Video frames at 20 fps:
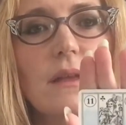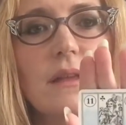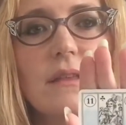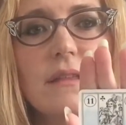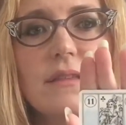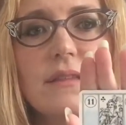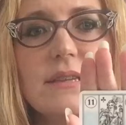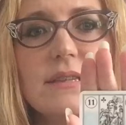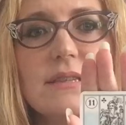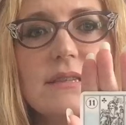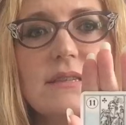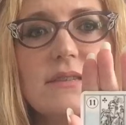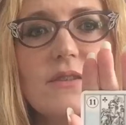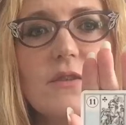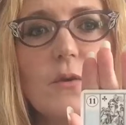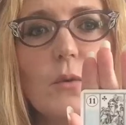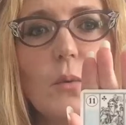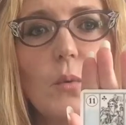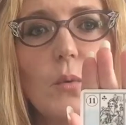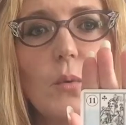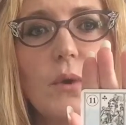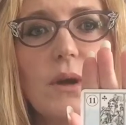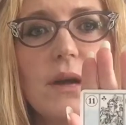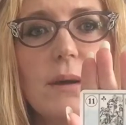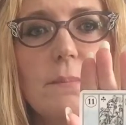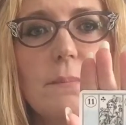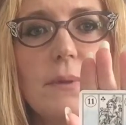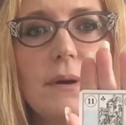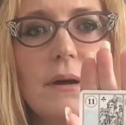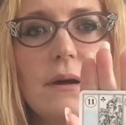This is the
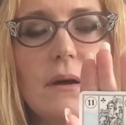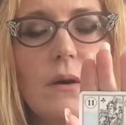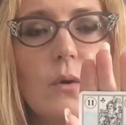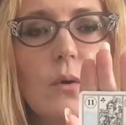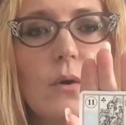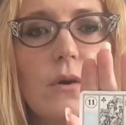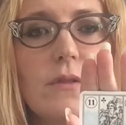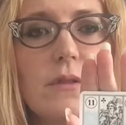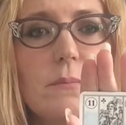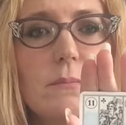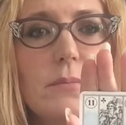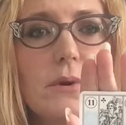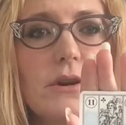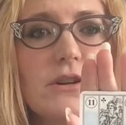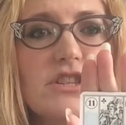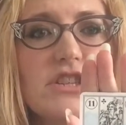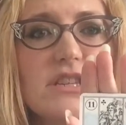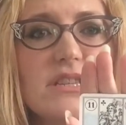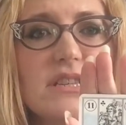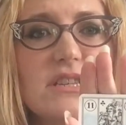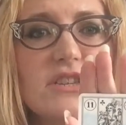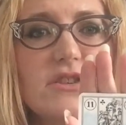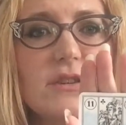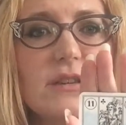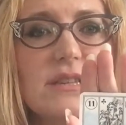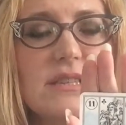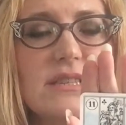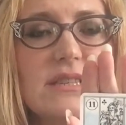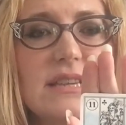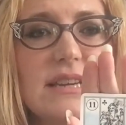whip or the birches, and you
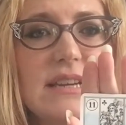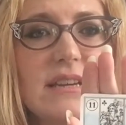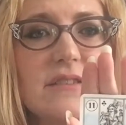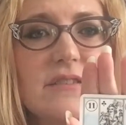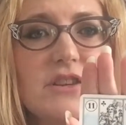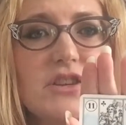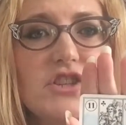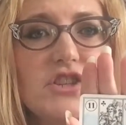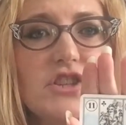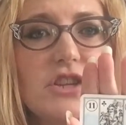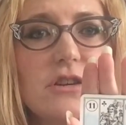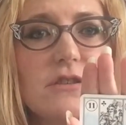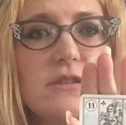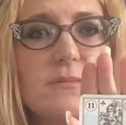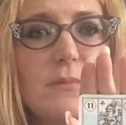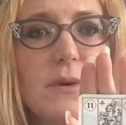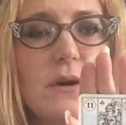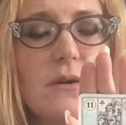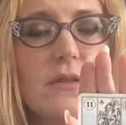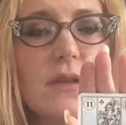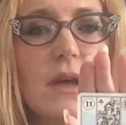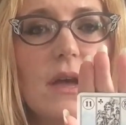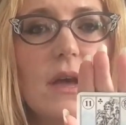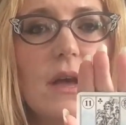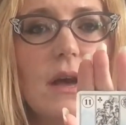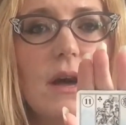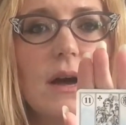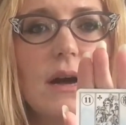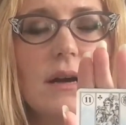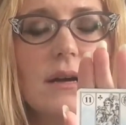can see here this shows both
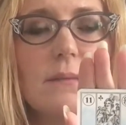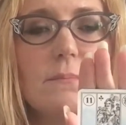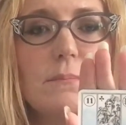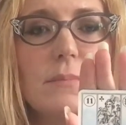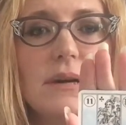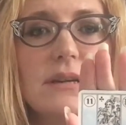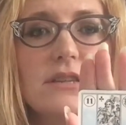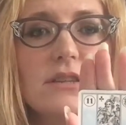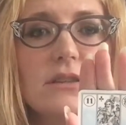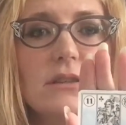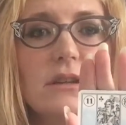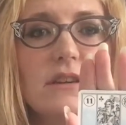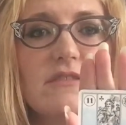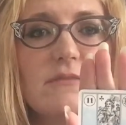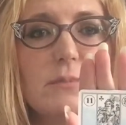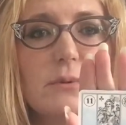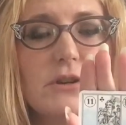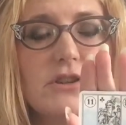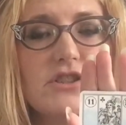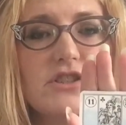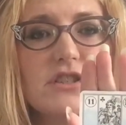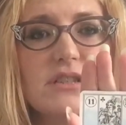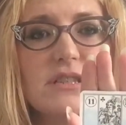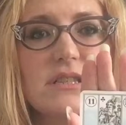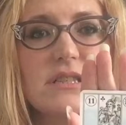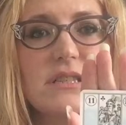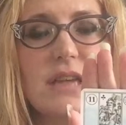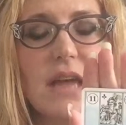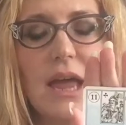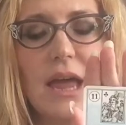a bundle of
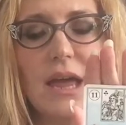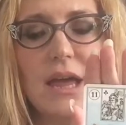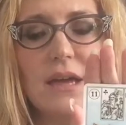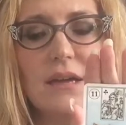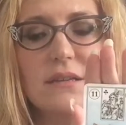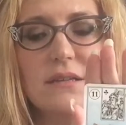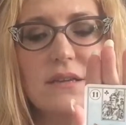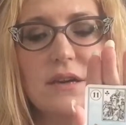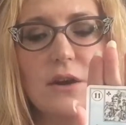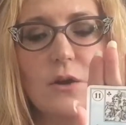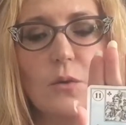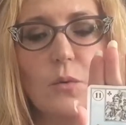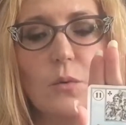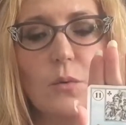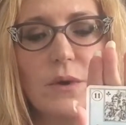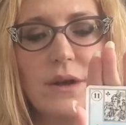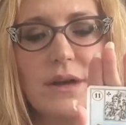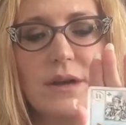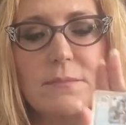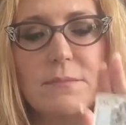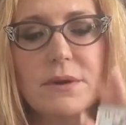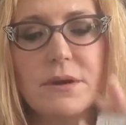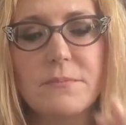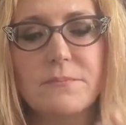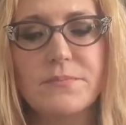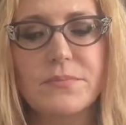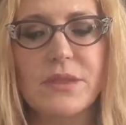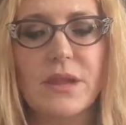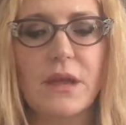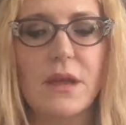birches and a whip
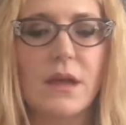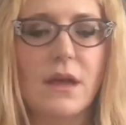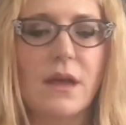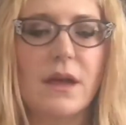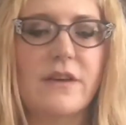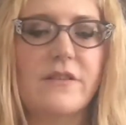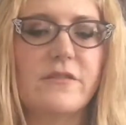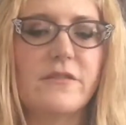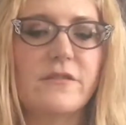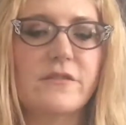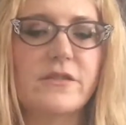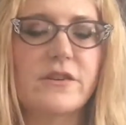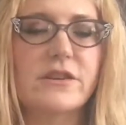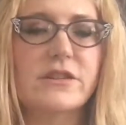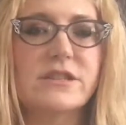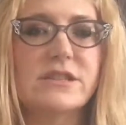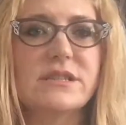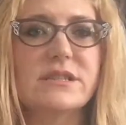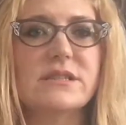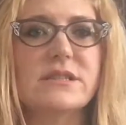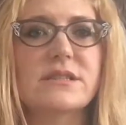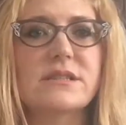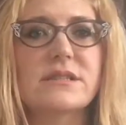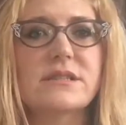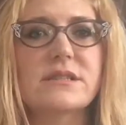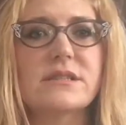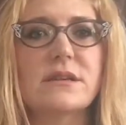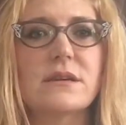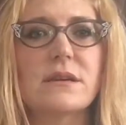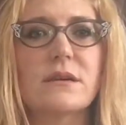uh,
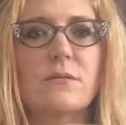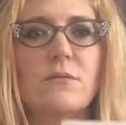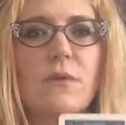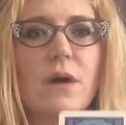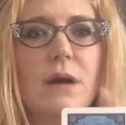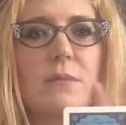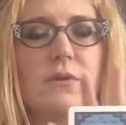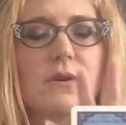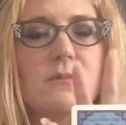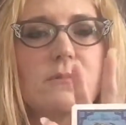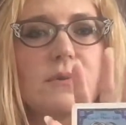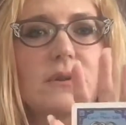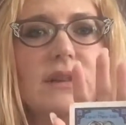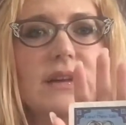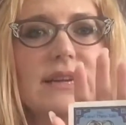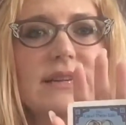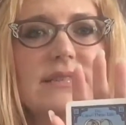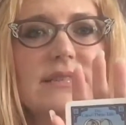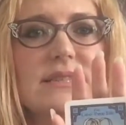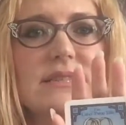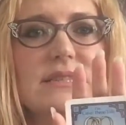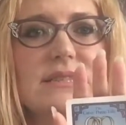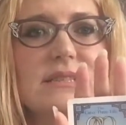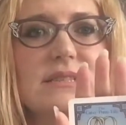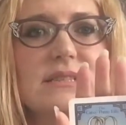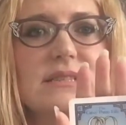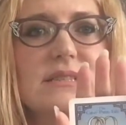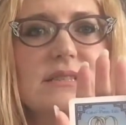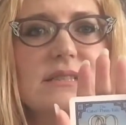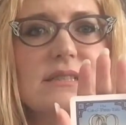versus Robert
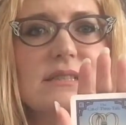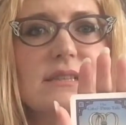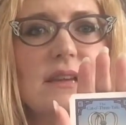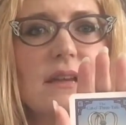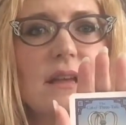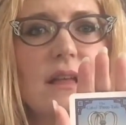Place's